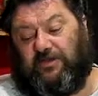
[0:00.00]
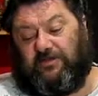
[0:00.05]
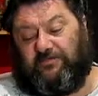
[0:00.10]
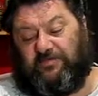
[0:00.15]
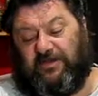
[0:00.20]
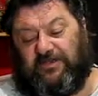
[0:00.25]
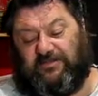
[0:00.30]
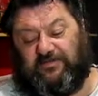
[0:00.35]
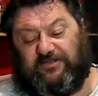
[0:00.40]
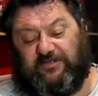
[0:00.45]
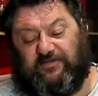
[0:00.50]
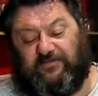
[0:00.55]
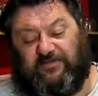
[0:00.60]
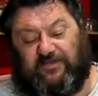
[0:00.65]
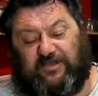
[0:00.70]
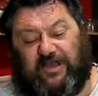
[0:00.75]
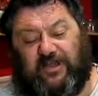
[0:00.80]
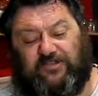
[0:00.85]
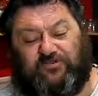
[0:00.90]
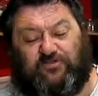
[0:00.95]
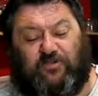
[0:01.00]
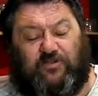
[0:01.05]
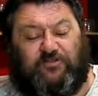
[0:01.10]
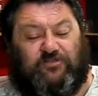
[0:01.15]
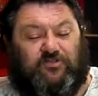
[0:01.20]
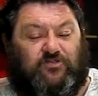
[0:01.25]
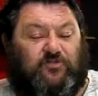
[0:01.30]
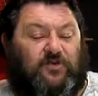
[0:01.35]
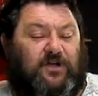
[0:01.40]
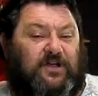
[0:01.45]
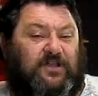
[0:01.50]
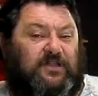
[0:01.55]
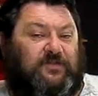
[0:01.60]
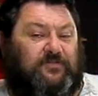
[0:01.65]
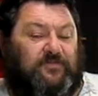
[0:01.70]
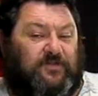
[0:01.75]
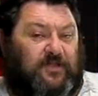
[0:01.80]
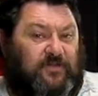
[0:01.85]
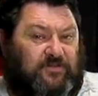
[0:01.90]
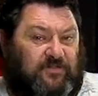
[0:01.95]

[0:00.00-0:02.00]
particularly if you are trying to do a, you know,